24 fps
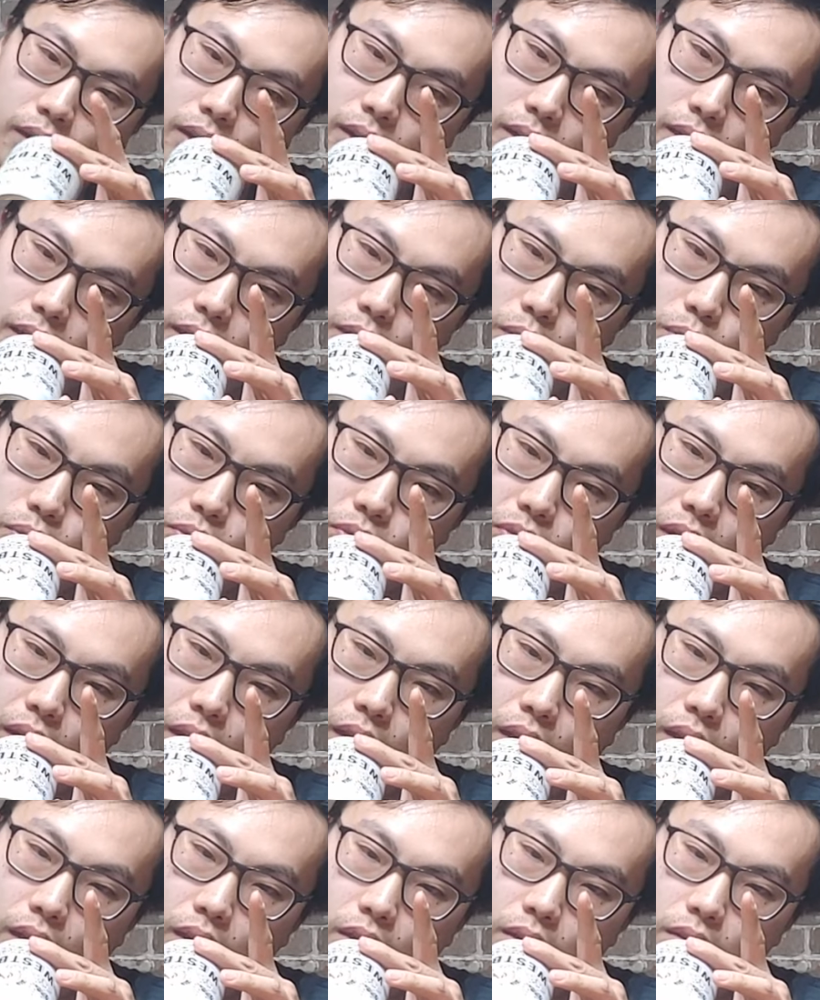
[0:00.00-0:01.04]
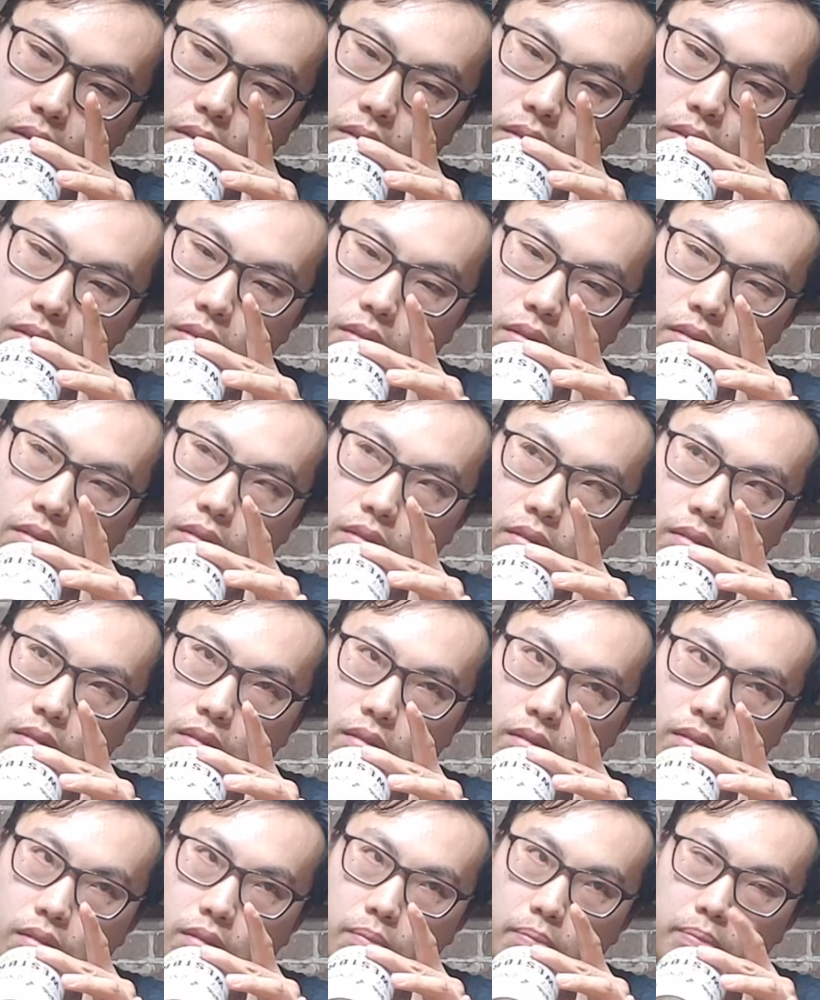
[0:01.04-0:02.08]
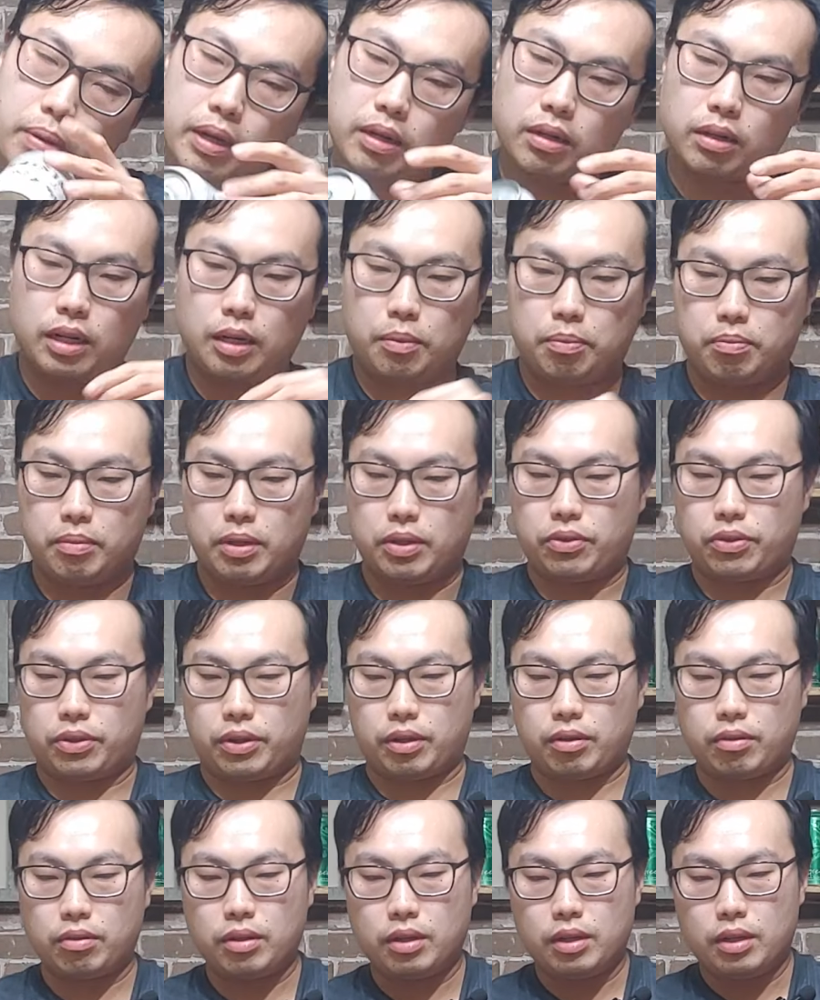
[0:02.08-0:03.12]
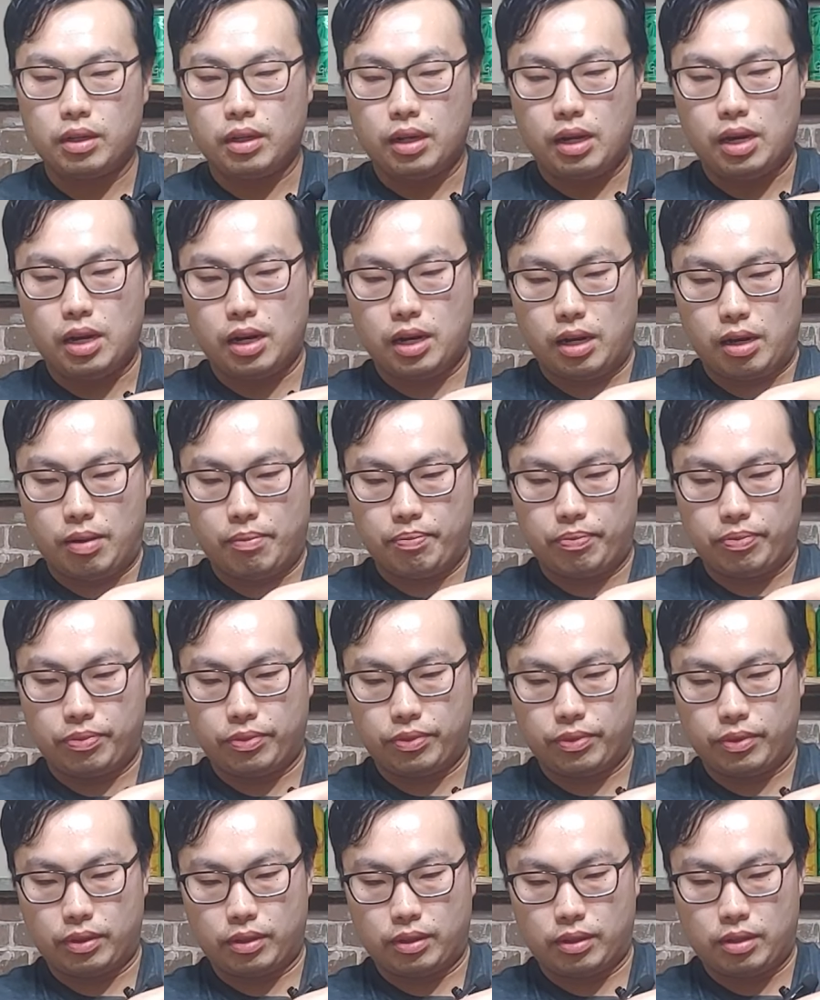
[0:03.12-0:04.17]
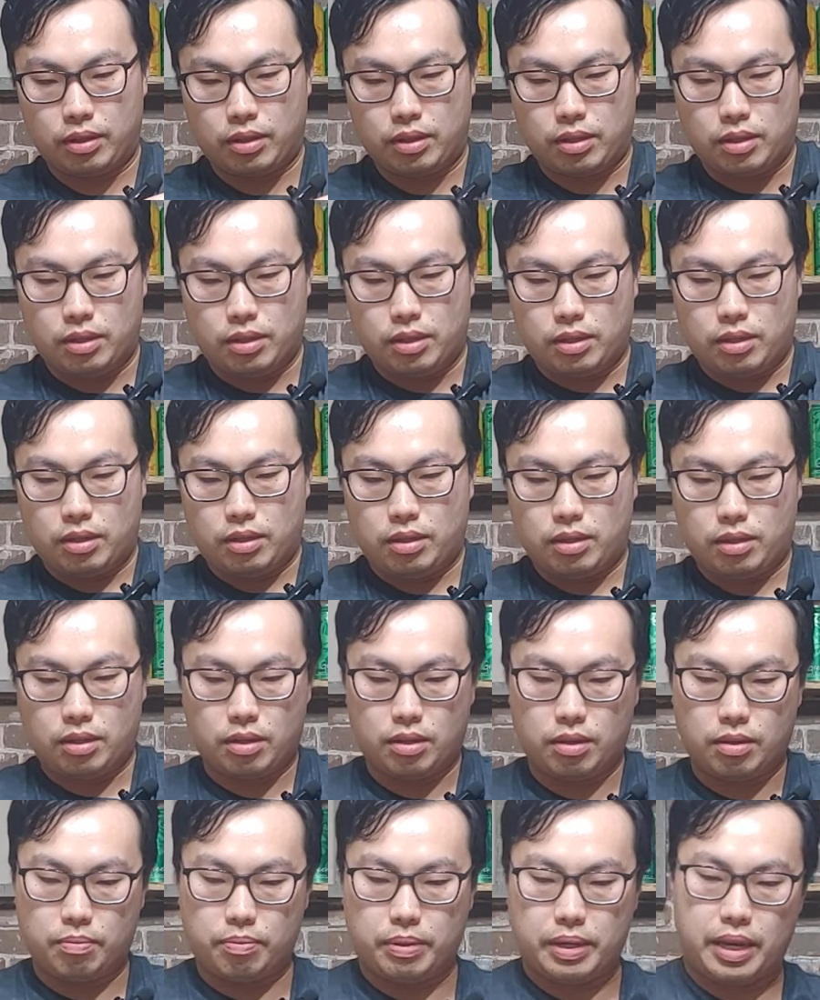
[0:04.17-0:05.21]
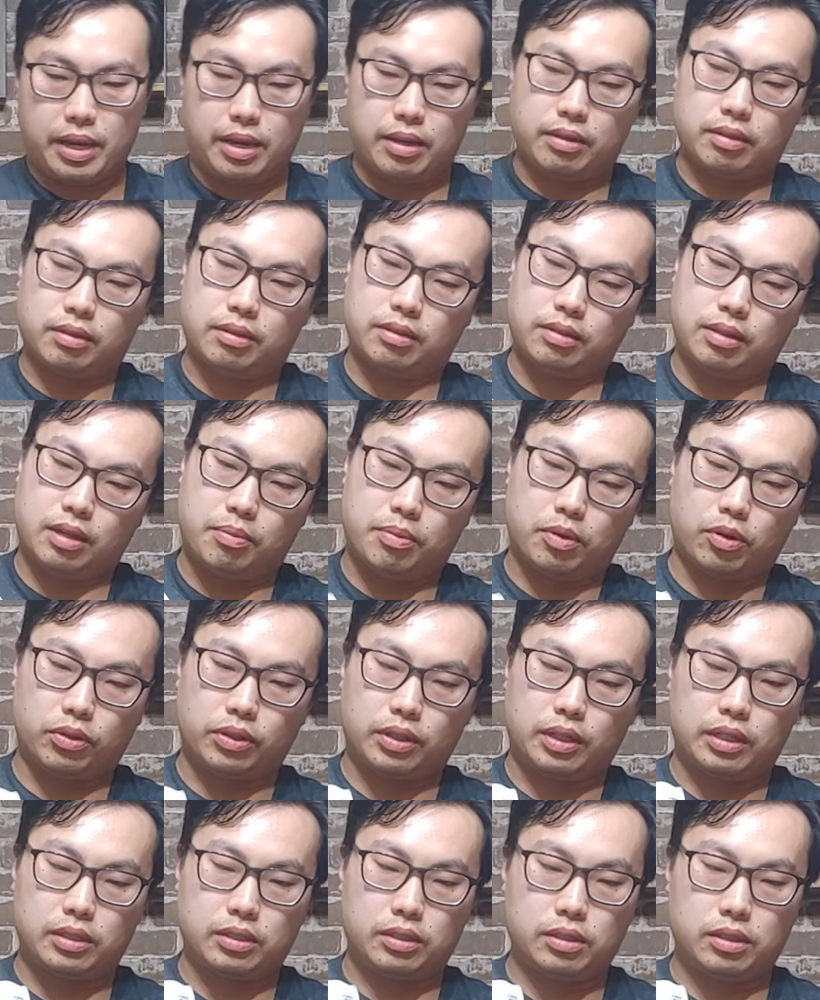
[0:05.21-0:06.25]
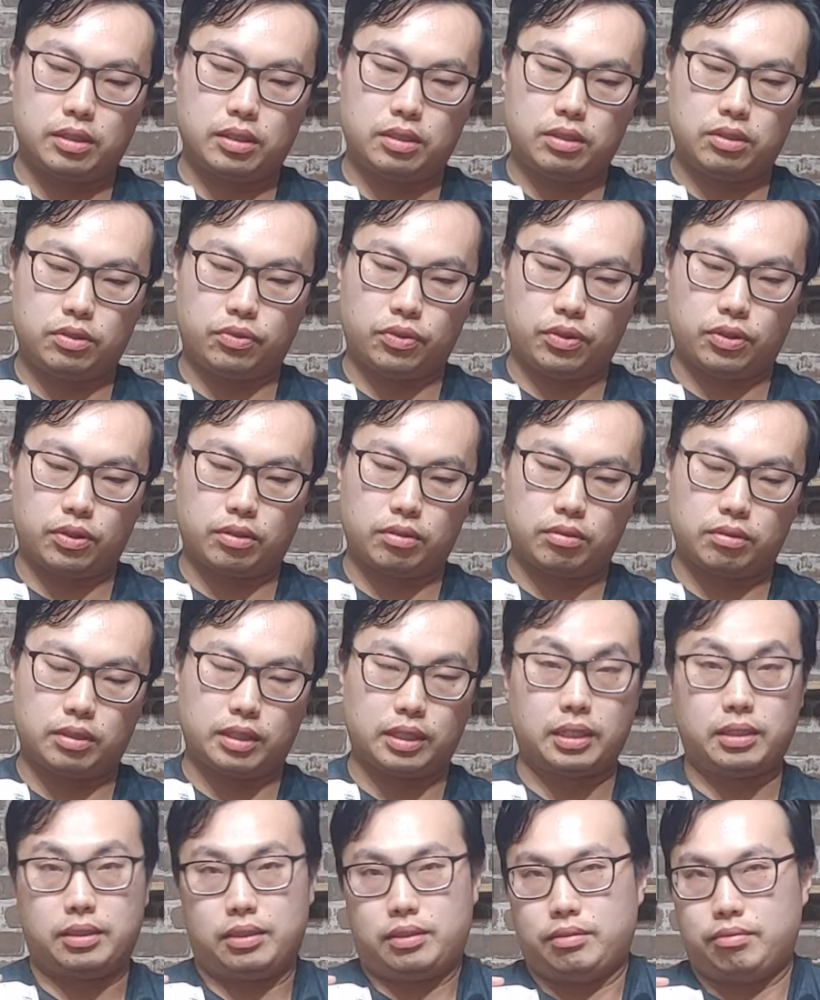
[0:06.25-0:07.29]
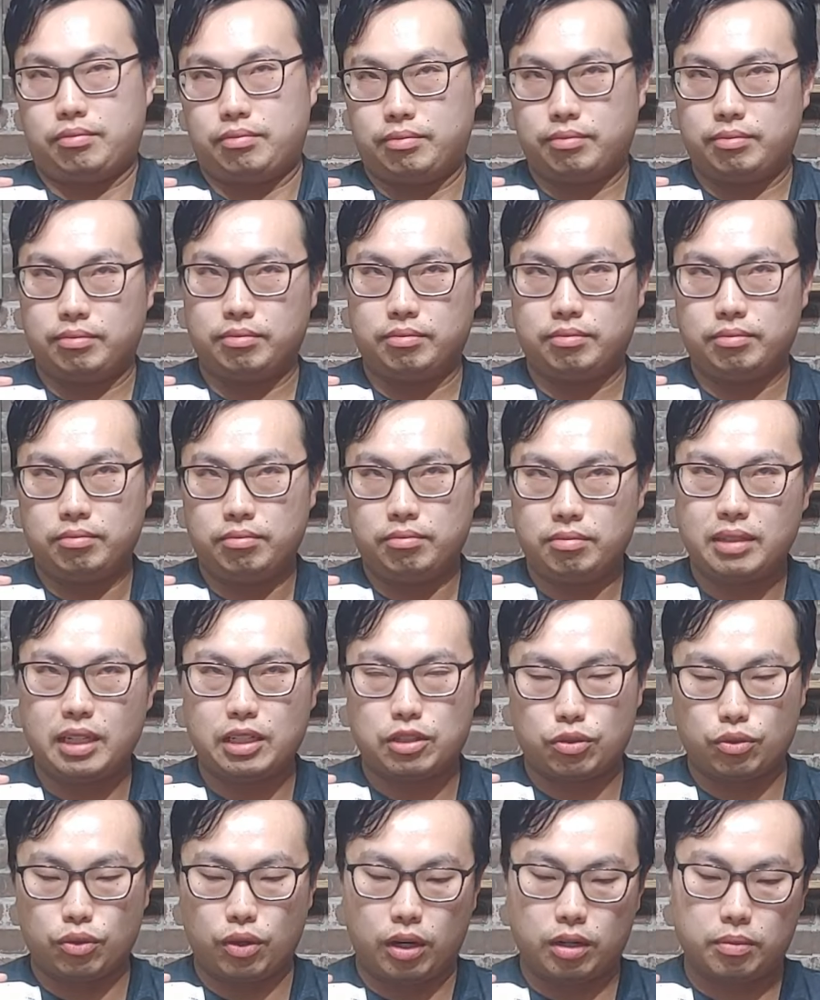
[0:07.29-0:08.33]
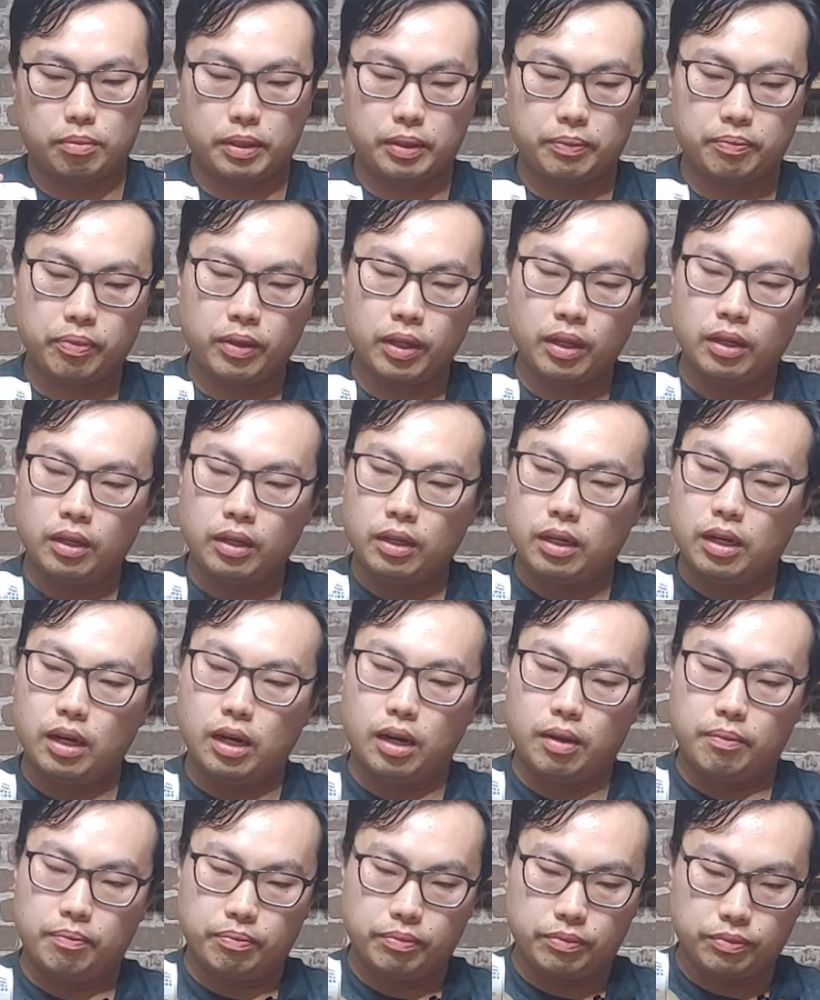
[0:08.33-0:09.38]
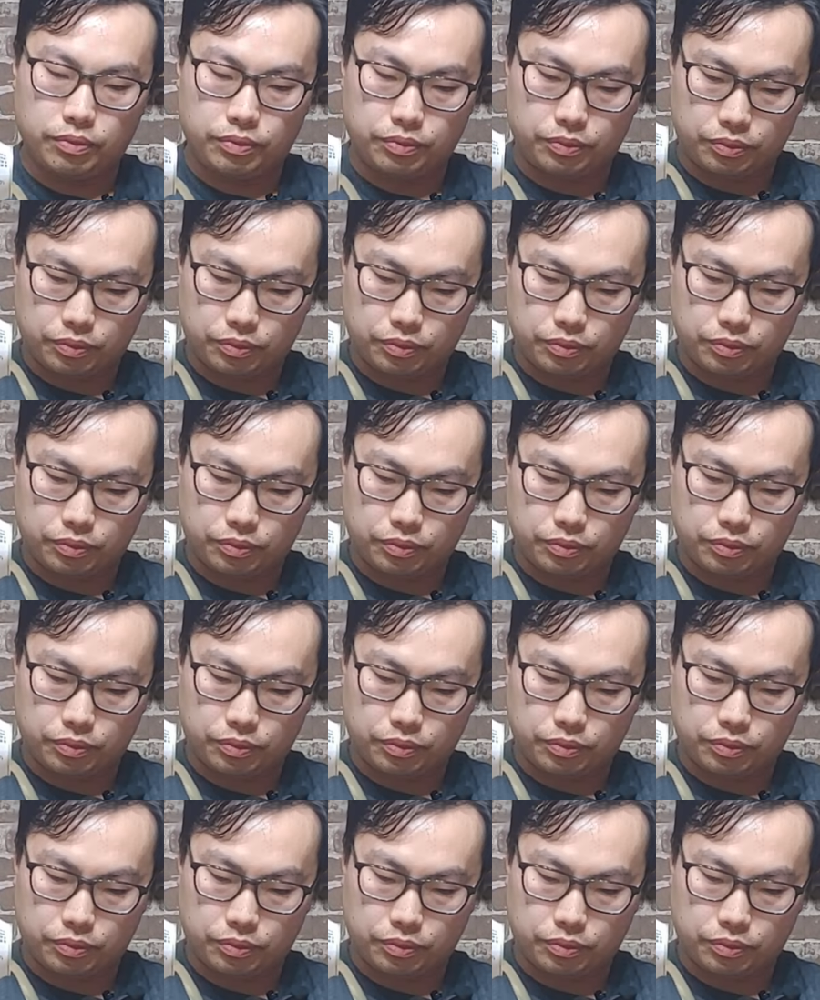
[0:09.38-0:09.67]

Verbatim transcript: Uh, this was canned about a couple months ago. Um, but yeah, I've been holding on to this for I guess not too long, but um,